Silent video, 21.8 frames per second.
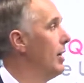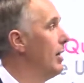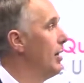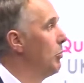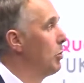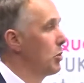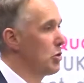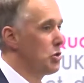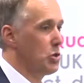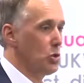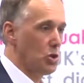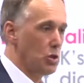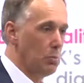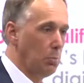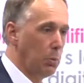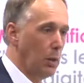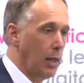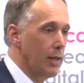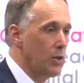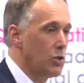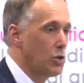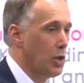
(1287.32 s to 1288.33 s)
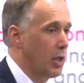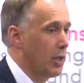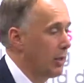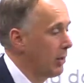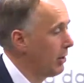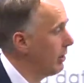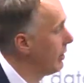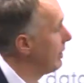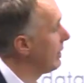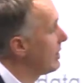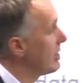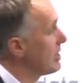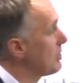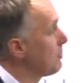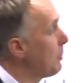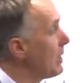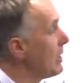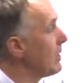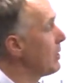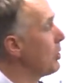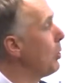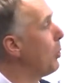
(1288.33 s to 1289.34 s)
what's your supply chain like,
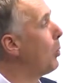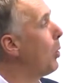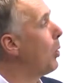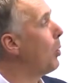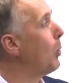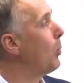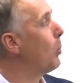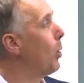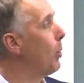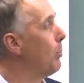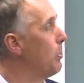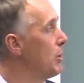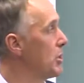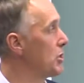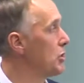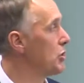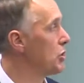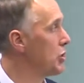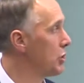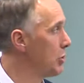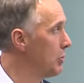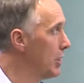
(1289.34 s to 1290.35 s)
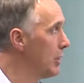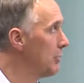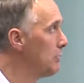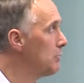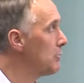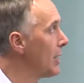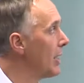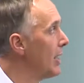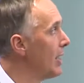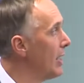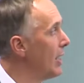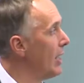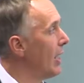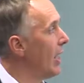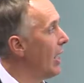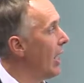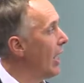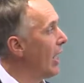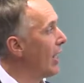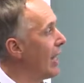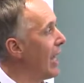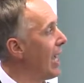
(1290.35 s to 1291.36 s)
depending on what business you're in,
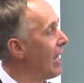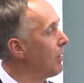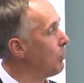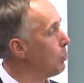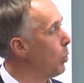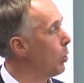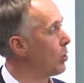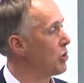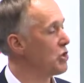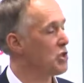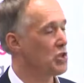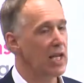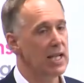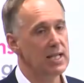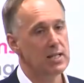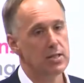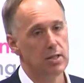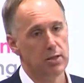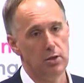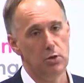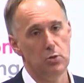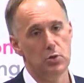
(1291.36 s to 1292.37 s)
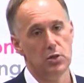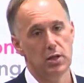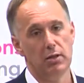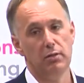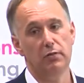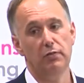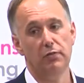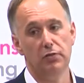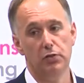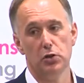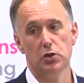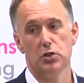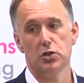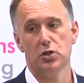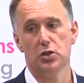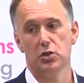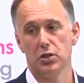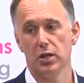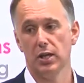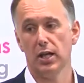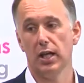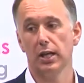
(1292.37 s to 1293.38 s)
and what state are those in
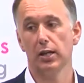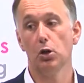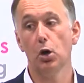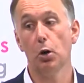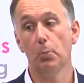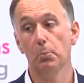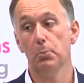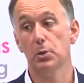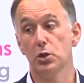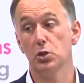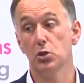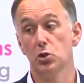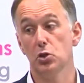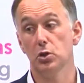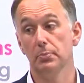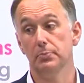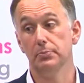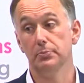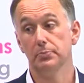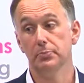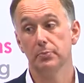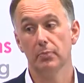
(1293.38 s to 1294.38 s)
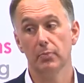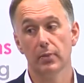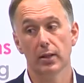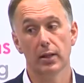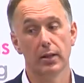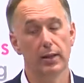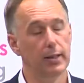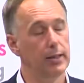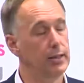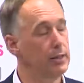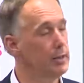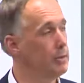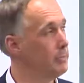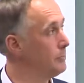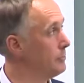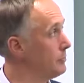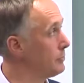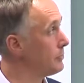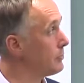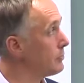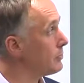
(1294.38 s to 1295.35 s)
versus the kind of competition. And